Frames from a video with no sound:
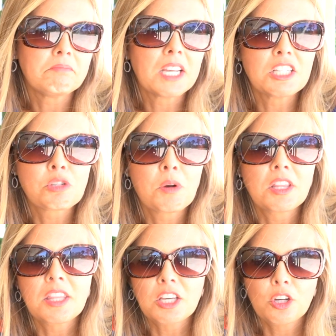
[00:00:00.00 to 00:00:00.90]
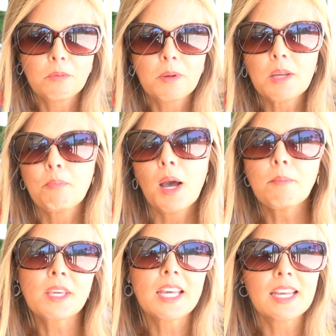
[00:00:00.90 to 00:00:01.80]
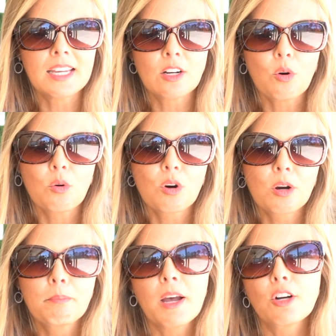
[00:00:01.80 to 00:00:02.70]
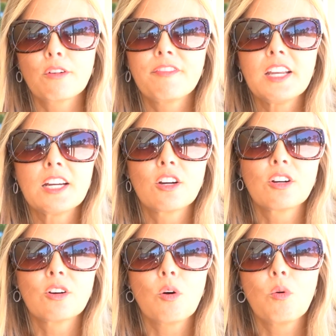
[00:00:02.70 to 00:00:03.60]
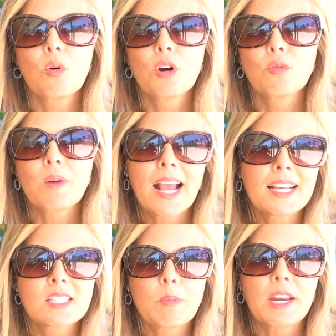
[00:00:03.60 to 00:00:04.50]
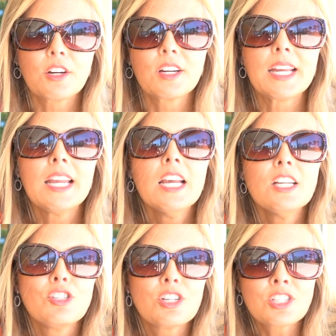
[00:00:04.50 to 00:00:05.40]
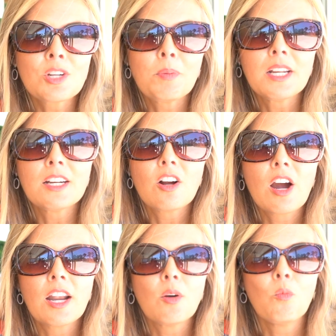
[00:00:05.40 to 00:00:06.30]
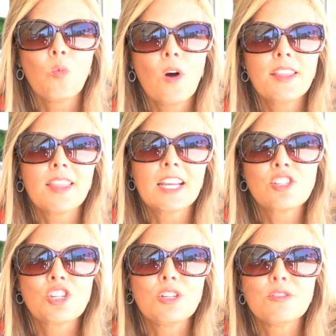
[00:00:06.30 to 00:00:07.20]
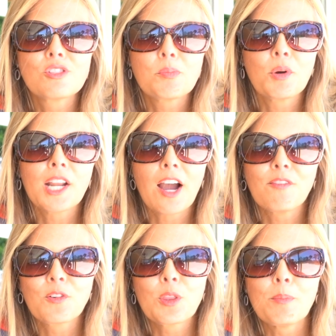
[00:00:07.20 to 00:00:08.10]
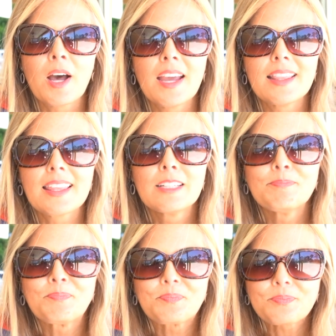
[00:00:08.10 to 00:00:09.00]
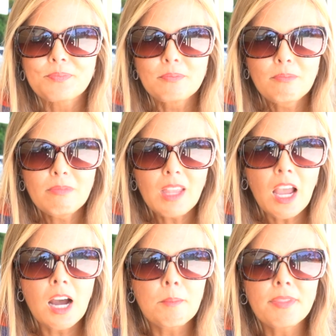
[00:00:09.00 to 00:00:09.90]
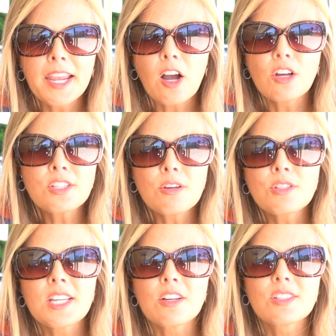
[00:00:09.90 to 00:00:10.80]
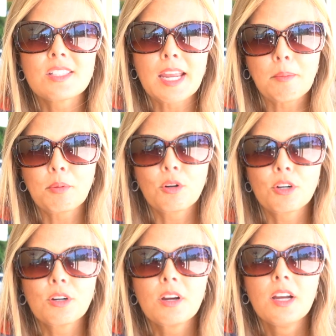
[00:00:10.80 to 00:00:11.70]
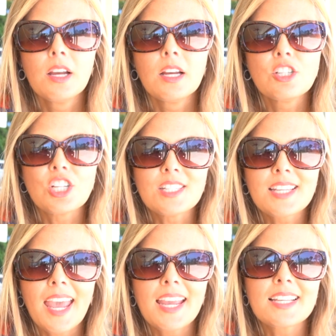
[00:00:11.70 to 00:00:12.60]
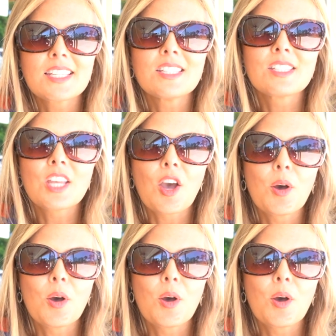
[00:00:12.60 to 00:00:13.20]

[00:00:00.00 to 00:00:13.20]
each month it could be pumpkin or butterfinger or raspberry, just depending on what they choose to put out for the month. They also sell sampler cheesecakes, so